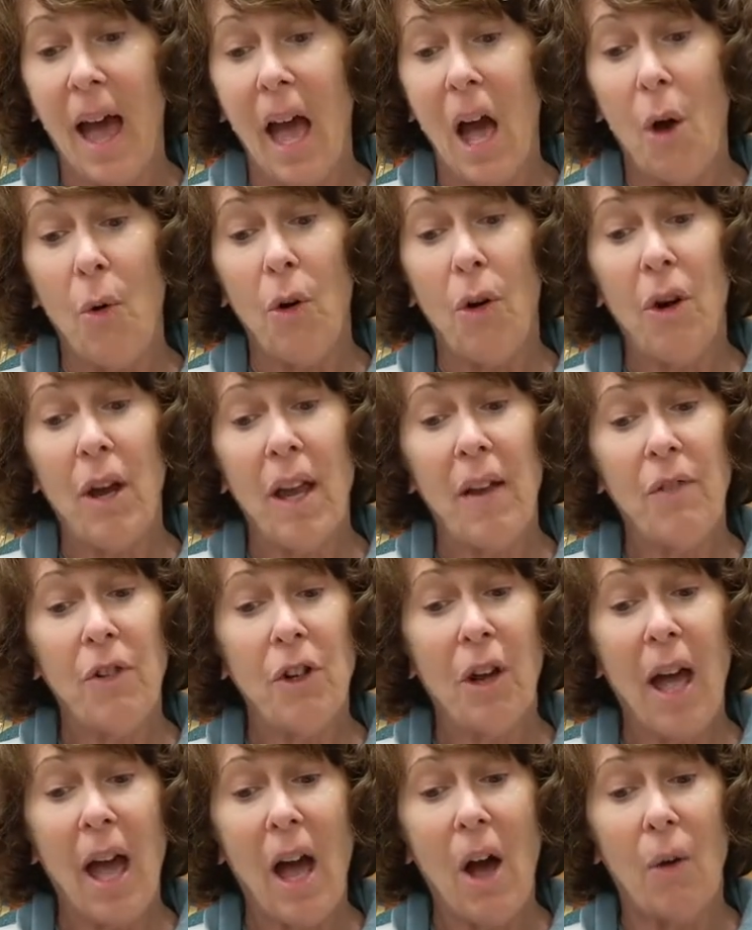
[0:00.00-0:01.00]
Hour
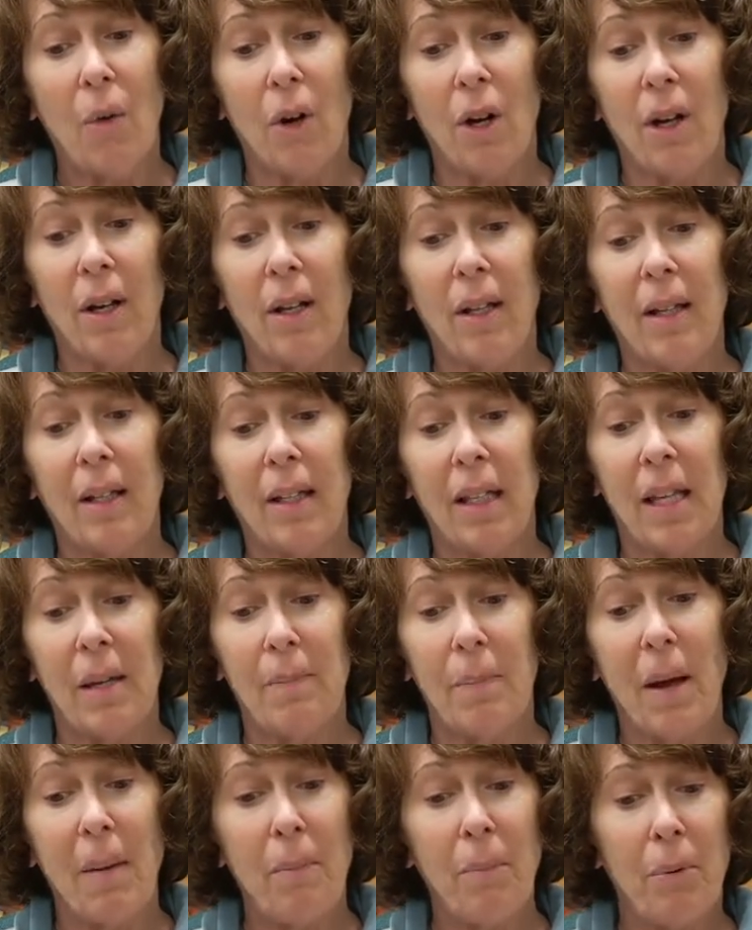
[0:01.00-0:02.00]
after hour,
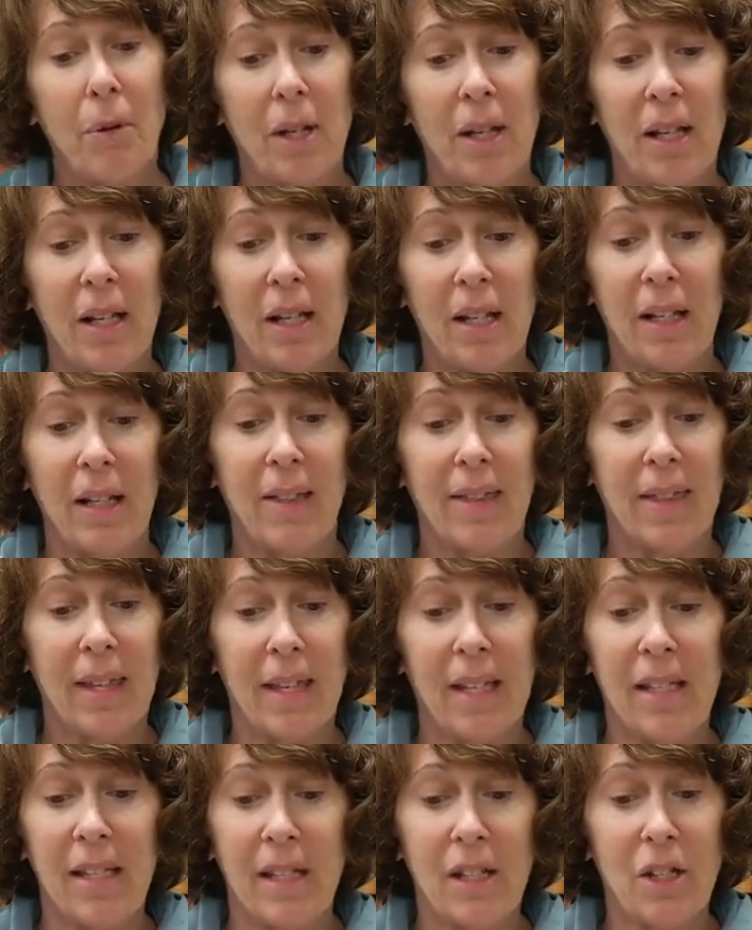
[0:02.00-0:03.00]
keep on putting
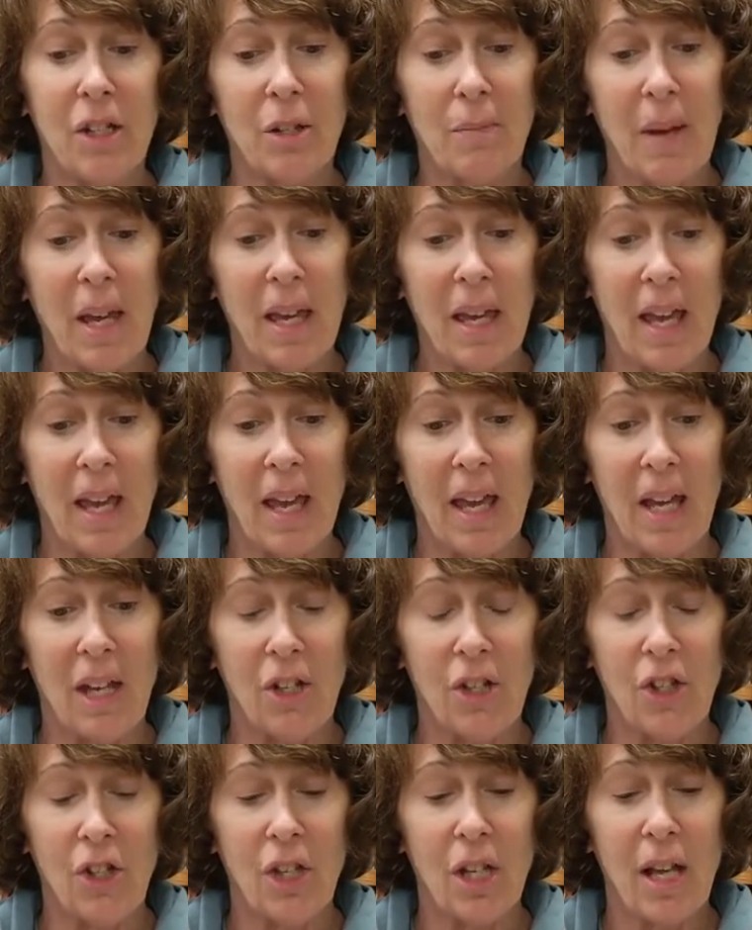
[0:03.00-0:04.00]
things into my
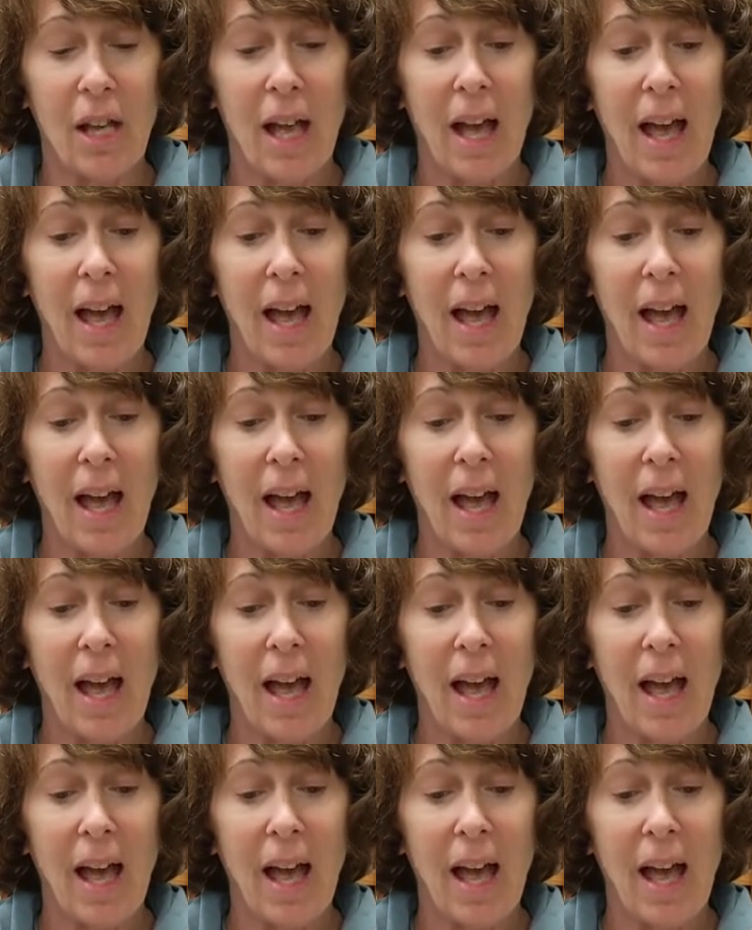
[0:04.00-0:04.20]
cage.